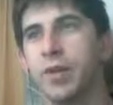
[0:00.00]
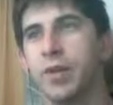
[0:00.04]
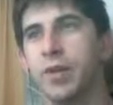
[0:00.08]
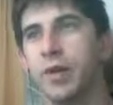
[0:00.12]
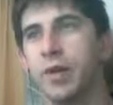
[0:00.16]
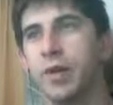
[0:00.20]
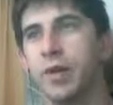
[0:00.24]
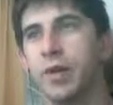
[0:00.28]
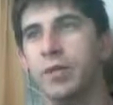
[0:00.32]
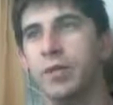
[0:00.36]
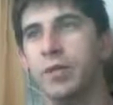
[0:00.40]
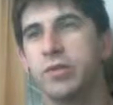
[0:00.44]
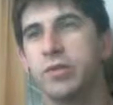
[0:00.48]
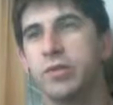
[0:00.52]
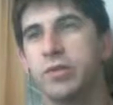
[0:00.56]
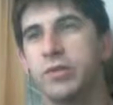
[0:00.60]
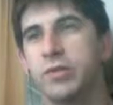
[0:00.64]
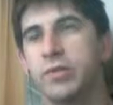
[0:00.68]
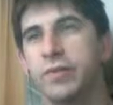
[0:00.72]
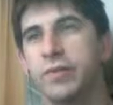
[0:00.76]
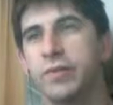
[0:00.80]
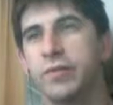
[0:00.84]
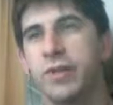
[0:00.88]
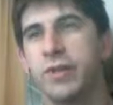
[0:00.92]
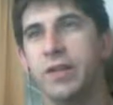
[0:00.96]
Once you've
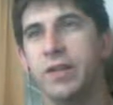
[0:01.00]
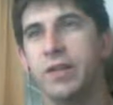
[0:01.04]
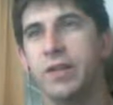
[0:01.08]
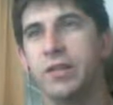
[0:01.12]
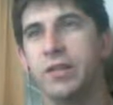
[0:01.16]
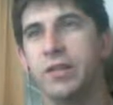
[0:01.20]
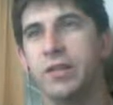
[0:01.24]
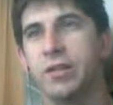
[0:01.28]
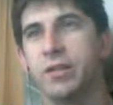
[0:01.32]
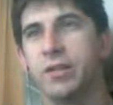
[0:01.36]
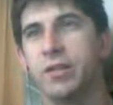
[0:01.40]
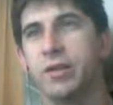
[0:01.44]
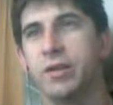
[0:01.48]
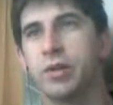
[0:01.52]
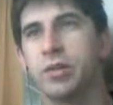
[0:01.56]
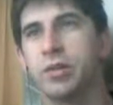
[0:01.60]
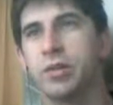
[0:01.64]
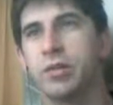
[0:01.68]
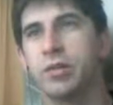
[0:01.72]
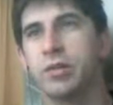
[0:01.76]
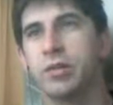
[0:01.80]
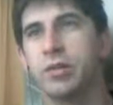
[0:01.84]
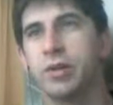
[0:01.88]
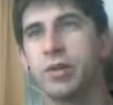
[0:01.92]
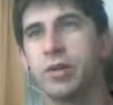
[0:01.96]
defined it, you can use
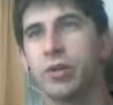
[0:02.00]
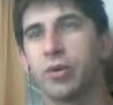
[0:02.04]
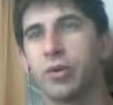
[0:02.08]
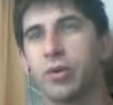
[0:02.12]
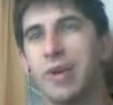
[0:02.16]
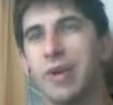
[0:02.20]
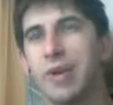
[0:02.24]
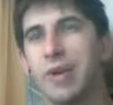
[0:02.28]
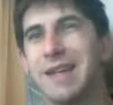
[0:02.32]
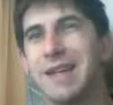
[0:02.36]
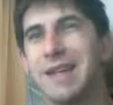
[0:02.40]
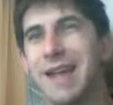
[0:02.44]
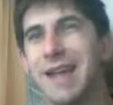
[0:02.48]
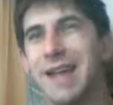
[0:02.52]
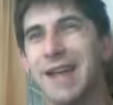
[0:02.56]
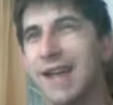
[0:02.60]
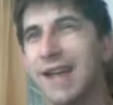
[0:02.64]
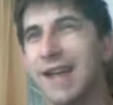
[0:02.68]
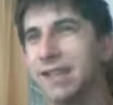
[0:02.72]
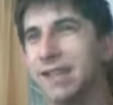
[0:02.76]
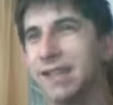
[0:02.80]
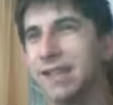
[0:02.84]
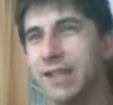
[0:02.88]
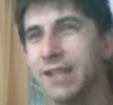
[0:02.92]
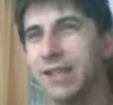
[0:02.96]
the Create
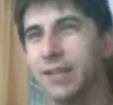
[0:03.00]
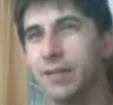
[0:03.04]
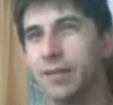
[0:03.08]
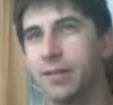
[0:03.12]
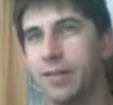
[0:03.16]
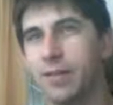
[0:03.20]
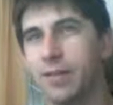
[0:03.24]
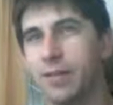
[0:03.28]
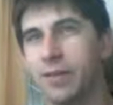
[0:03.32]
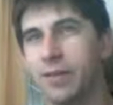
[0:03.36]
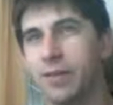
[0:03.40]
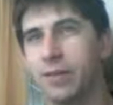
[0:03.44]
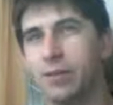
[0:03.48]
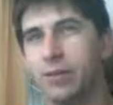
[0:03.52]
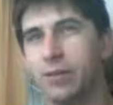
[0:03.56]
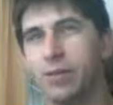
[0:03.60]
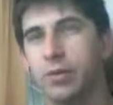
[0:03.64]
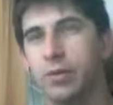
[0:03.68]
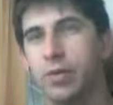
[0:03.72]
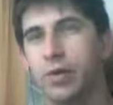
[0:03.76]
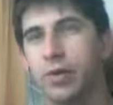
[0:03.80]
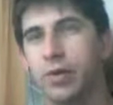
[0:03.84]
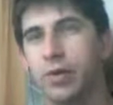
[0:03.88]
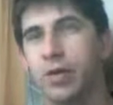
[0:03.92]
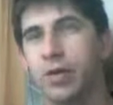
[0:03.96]
Asset menu
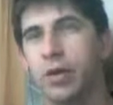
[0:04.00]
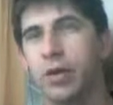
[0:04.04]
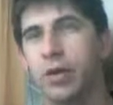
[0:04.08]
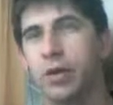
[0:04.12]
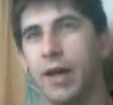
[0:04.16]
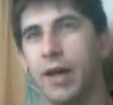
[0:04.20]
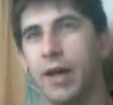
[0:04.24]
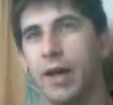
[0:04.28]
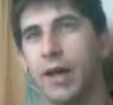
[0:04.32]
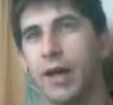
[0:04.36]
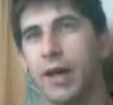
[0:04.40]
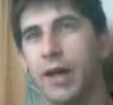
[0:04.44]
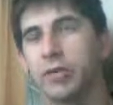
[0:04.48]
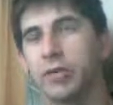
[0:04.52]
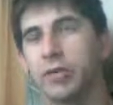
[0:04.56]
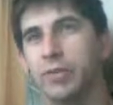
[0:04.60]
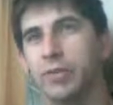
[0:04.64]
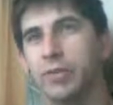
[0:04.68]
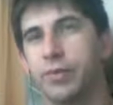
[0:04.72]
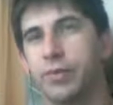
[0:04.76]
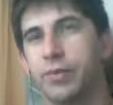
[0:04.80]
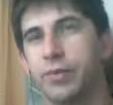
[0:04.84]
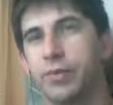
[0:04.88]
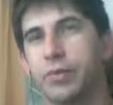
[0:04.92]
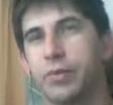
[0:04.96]

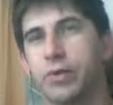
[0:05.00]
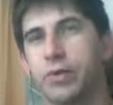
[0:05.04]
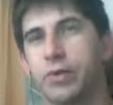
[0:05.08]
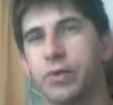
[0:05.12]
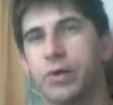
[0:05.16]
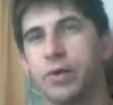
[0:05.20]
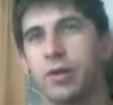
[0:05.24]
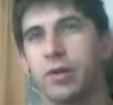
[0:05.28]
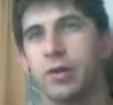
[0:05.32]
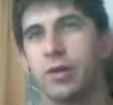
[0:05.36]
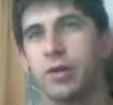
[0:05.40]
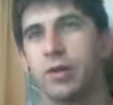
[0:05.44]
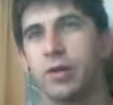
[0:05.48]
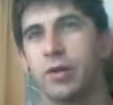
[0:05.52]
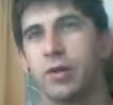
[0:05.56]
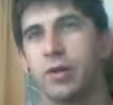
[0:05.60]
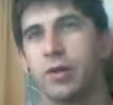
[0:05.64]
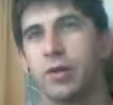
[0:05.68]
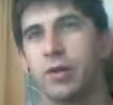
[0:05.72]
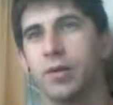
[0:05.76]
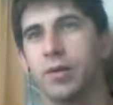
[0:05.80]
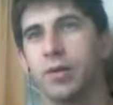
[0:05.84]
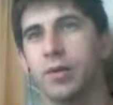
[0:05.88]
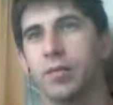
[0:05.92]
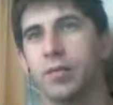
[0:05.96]
attribute.
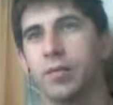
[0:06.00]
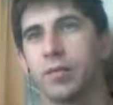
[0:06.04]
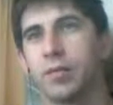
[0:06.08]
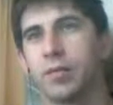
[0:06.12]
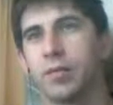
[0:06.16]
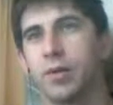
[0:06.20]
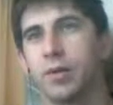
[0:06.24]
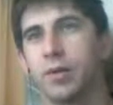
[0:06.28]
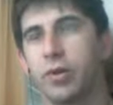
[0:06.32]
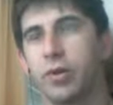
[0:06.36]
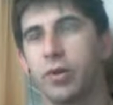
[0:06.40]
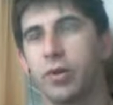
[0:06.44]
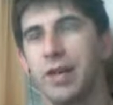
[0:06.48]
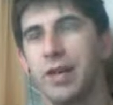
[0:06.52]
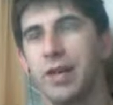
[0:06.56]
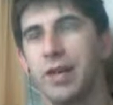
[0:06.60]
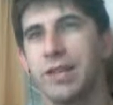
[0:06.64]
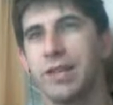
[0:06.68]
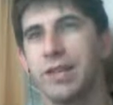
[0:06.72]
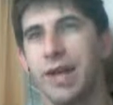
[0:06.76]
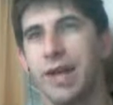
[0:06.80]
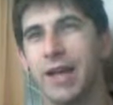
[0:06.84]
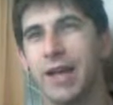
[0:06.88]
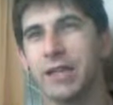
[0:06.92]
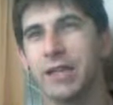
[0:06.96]
Create
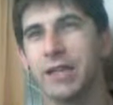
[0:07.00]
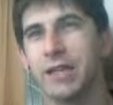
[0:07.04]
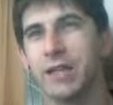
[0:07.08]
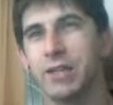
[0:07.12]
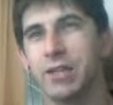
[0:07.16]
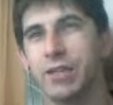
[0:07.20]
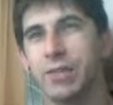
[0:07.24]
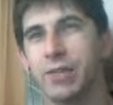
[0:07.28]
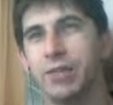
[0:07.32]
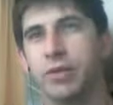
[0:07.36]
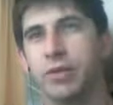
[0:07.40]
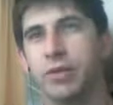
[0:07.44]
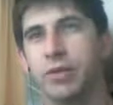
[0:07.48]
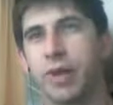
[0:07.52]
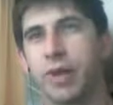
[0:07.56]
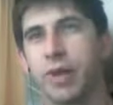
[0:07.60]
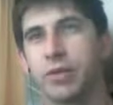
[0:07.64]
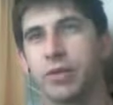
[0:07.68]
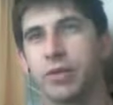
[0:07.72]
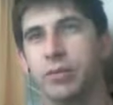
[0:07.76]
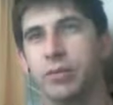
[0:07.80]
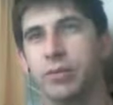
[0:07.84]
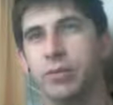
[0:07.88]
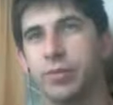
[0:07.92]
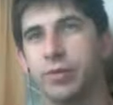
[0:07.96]
Asset menu
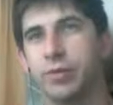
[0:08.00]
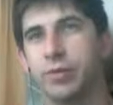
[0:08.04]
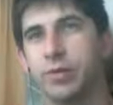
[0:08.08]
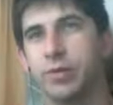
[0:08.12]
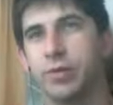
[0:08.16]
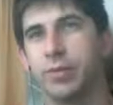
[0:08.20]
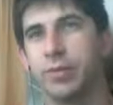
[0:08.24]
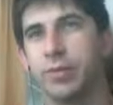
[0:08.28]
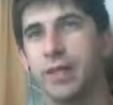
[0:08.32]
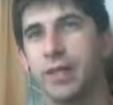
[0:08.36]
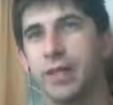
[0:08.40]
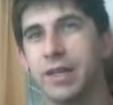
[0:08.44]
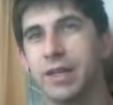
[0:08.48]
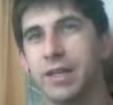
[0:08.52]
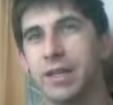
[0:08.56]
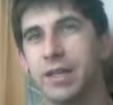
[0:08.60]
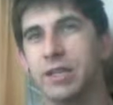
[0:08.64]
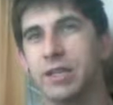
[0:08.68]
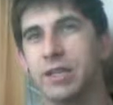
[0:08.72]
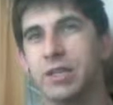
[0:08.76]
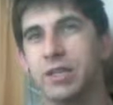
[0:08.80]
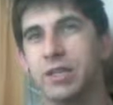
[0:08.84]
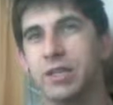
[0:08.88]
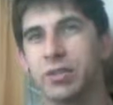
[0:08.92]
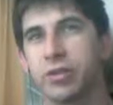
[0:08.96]
attribute to make it easy
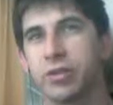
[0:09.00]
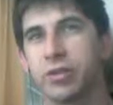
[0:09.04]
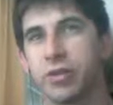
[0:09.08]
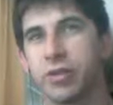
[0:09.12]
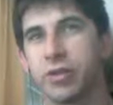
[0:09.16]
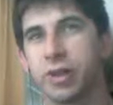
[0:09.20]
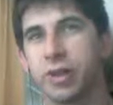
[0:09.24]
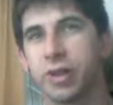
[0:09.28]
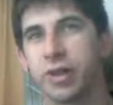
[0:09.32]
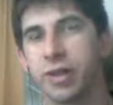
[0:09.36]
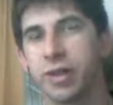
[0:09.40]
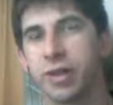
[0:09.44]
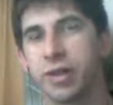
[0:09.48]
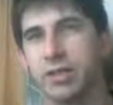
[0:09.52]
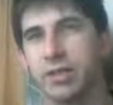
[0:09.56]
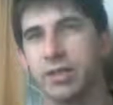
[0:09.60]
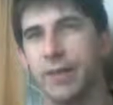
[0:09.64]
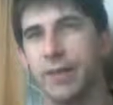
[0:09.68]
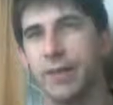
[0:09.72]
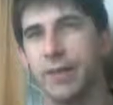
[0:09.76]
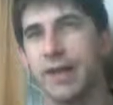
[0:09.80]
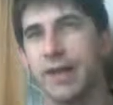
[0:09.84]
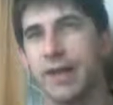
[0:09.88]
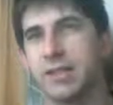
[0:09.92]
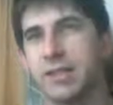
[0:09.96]
to create custom
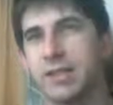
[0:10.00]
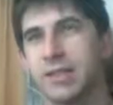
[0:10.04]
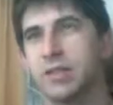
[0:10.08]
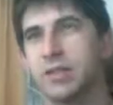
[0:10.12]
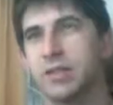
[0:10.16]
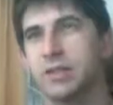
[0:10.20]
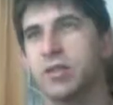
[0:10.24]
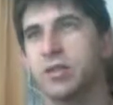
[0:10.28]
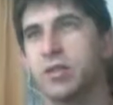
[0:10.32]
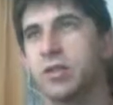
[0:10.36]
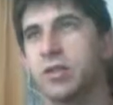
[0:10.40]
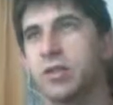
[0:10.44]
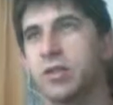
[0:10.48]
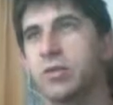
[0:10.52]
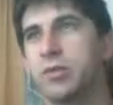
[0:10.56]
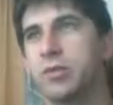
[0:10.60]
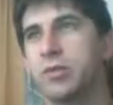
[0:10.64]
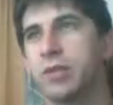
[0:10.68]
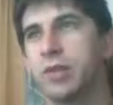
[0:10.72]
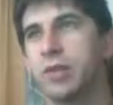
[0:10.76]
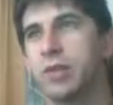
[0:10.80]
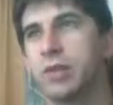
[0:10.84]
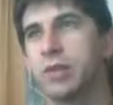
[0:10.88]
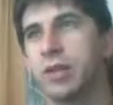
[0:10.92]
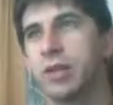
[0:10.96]
assets using
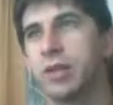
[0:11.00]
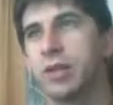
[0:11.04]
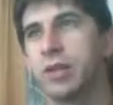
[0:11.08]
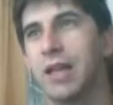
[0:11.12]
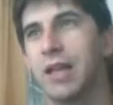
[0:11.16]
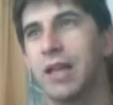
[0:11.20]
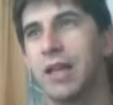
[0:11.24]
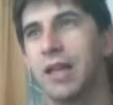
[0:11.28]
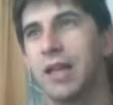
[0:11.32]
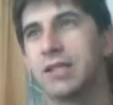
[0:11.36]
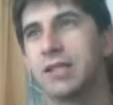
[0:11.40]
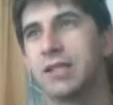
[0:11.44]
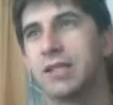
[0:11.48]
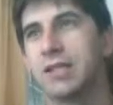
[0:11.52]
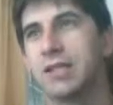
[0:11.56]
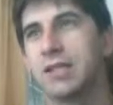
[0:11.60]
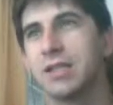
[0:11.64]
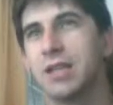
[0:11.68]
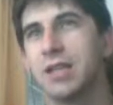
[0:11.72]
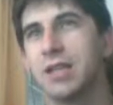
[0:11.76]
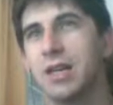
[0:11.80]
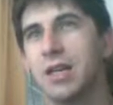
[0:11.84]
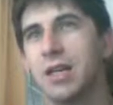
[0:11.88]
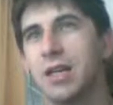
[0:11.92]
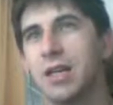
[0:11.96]
your class.
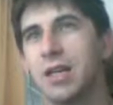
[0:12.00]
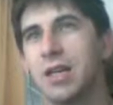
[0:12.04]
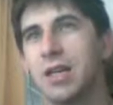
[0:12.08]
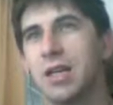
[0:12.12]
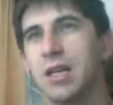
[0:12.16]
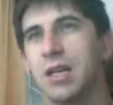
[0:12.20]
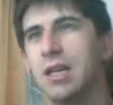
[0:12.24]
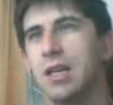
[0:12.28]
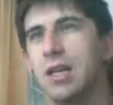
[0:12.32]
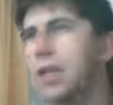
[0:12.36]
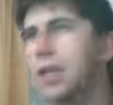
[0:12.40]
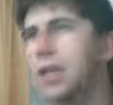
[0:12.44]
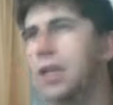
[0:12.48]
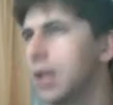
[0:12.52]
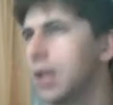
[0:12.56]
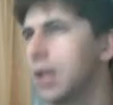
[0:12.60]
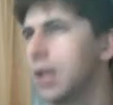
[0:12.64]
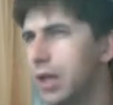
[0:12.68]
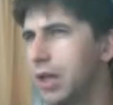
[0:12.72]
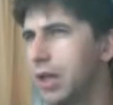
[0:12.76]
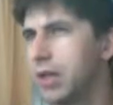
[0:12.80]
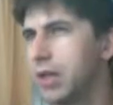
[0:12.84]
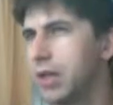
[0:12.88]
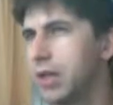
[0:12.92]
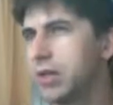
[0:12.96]

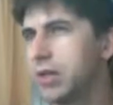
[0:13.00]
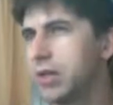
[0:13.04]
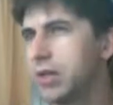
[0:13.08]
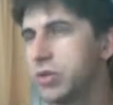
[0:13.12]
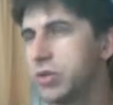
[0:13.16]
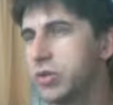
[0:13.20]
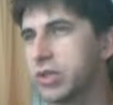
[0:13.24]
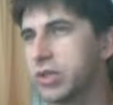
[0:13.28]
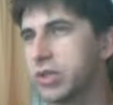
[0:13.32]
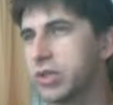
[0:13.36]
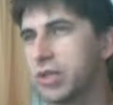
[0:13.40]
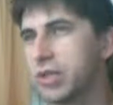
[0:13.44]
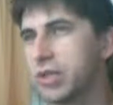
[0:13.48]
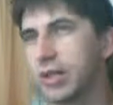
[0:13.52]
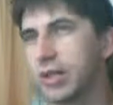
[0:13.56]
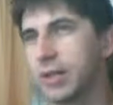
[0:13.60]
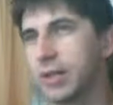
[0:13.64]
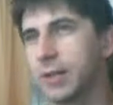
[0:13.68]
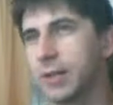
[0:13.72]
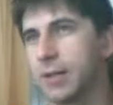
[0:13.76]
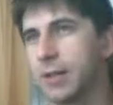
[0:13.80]
Interesting.